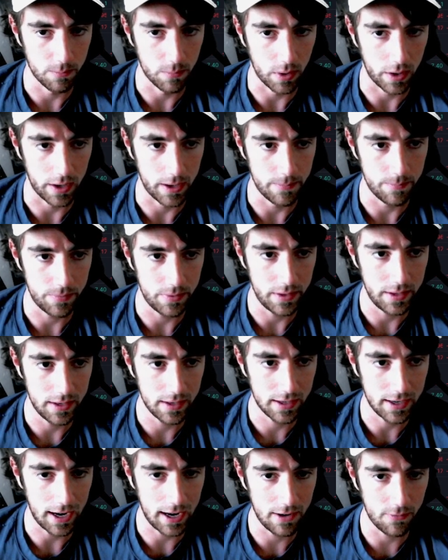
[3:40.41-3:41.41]
but
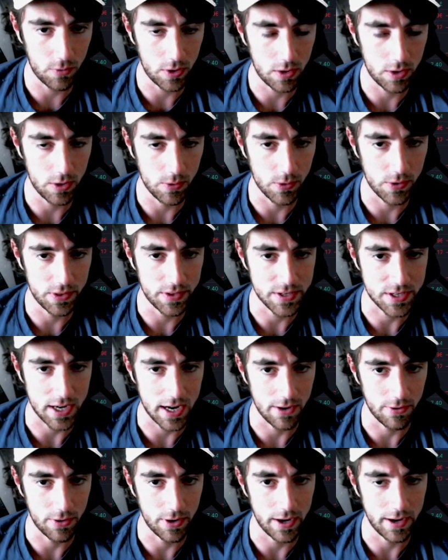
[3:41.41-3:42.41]
kind of when we were in this
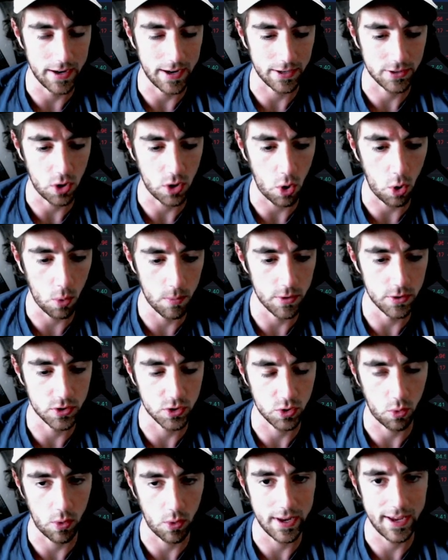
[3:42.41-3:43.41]
area in October
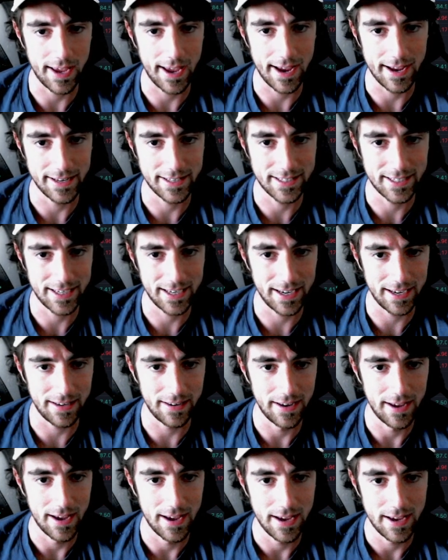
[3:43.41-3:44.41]

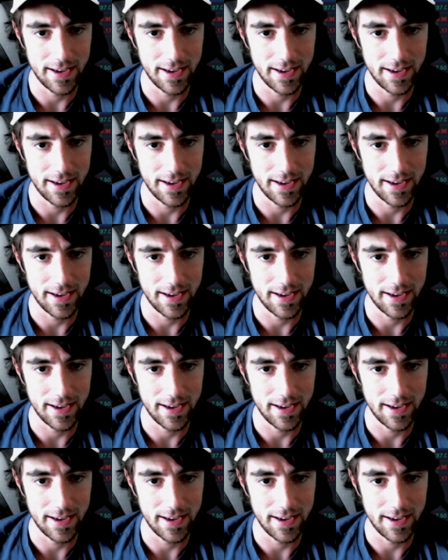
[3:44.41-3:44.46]
2018,